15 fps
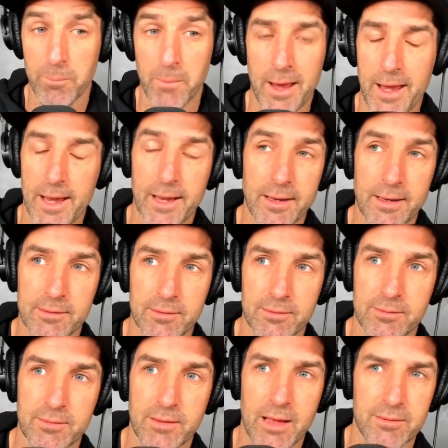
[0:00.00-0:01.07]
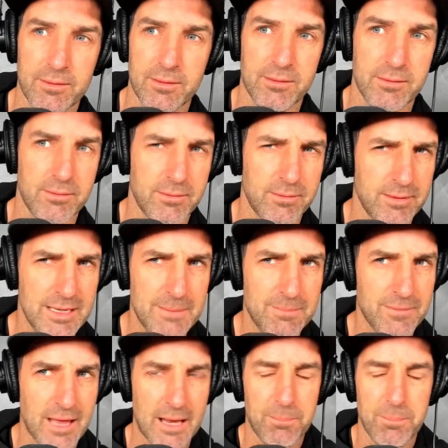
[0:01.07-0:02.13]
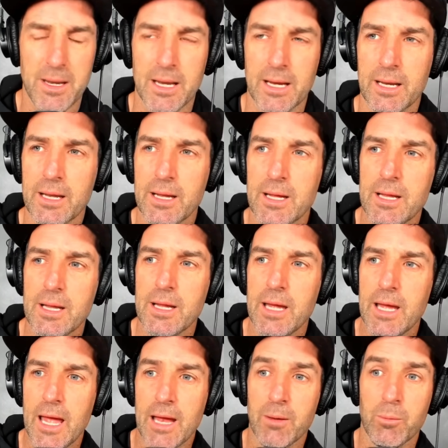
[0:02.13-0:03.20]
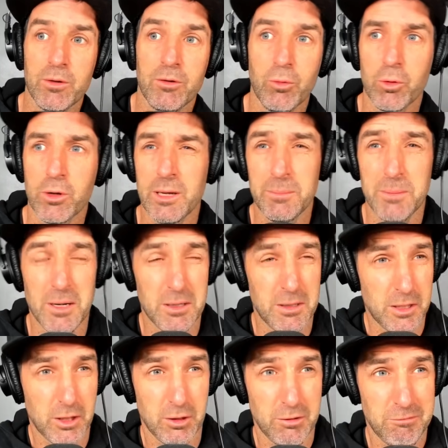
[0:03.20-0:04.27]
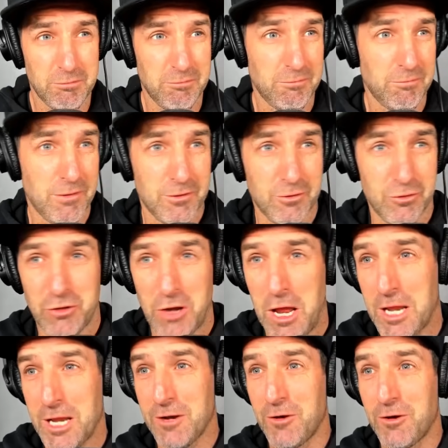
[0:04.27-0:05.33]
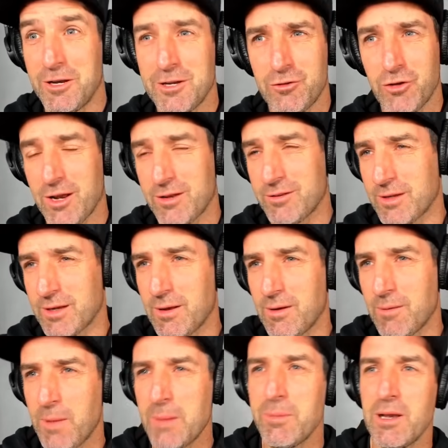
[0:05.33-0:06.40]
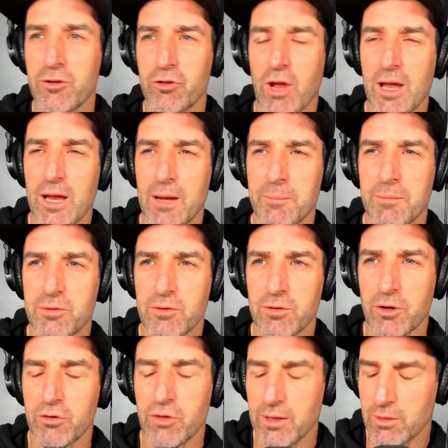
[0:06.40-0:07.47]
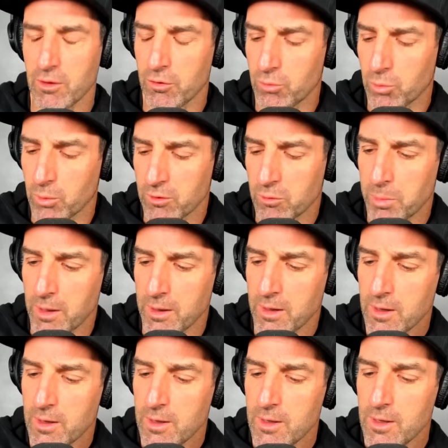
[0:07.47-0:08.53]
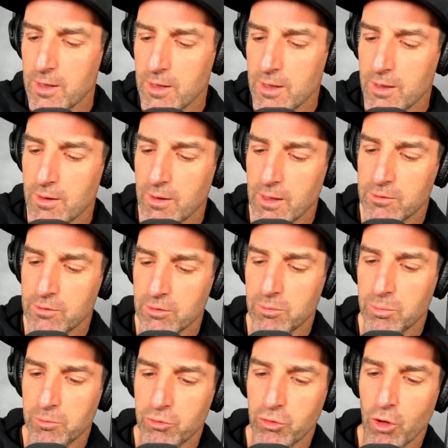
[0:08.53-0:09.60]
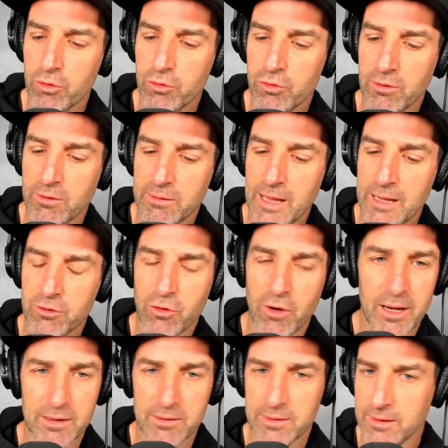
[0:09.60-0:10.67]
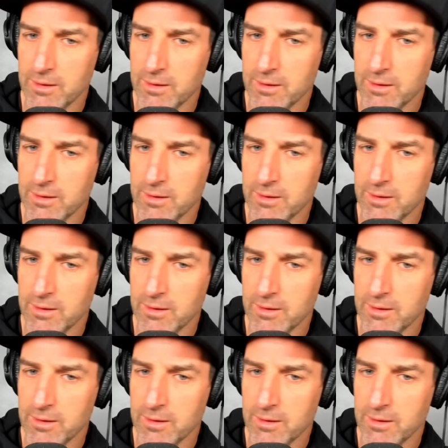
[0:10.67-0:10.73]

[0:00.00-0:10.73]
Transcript: of my head. It just hasn't seemed that big. And we're talking about Leger, gnarly tracks. Like maybe Leger, I must just go check those ones. But it just shows you that that track is like